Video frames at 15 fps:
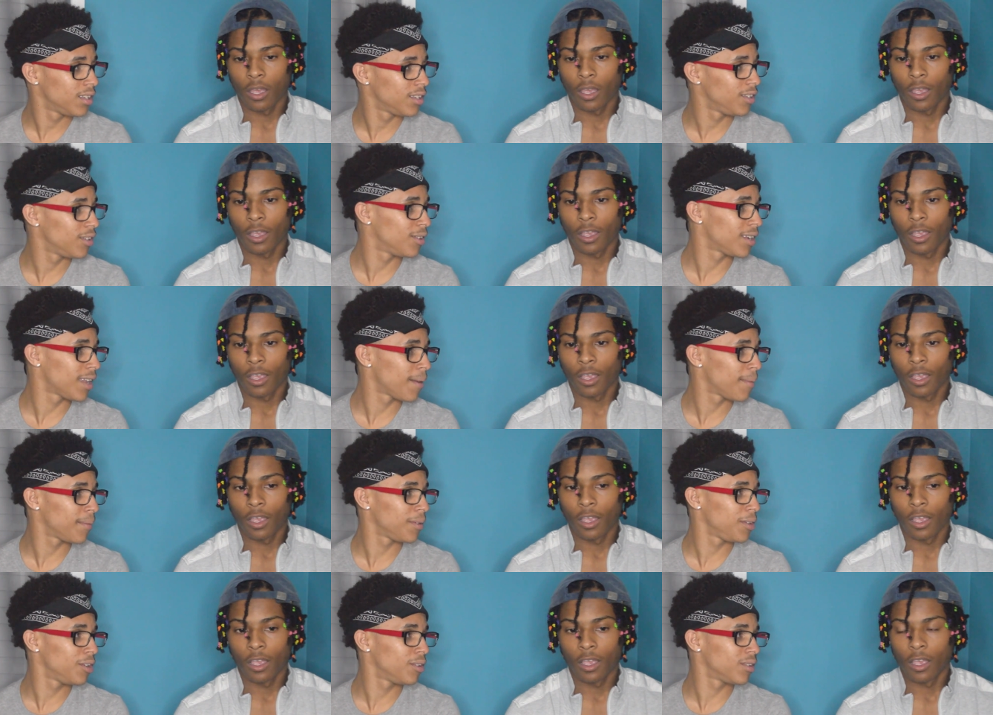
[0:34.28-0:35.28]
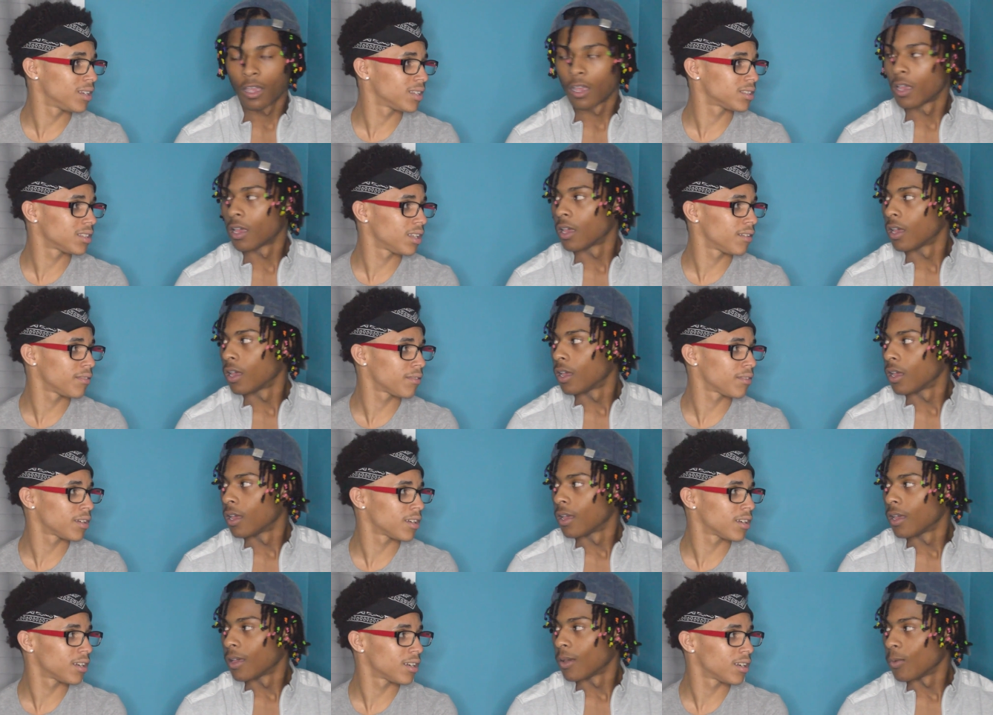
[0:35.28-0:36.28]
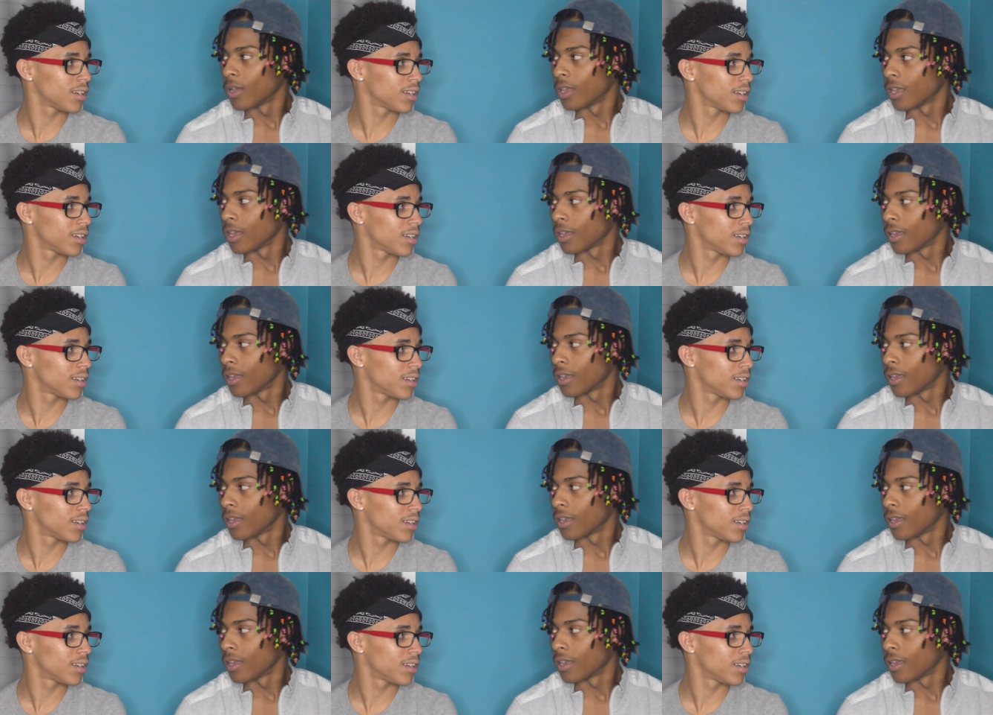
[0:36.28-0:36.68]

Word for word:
Speaker 1: You know that. You know what that stands for? What?